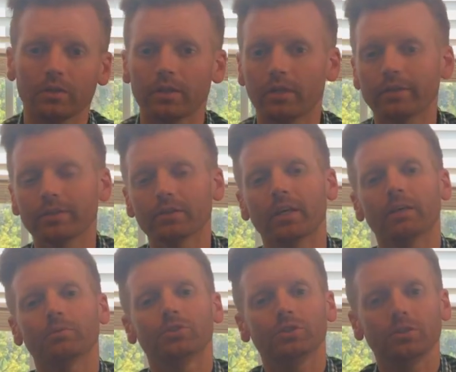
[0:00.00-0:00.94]
Now, like the
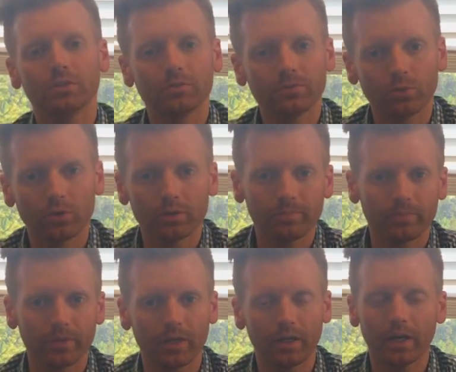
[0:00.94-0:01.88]
Cayman GT4,
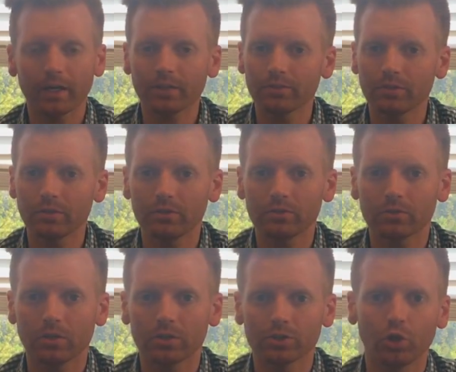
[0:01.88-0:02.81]
I can see these
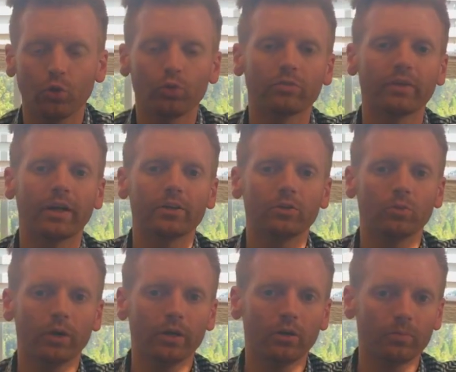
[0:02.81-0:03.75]
cars holding their value
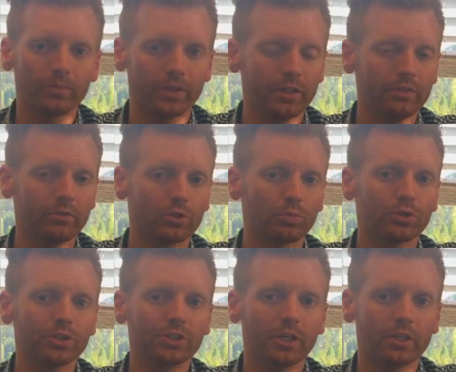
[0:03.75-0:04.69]
well and even
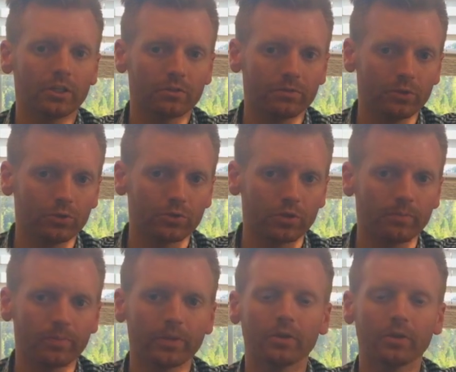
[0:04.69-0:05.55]
appreciating in the future,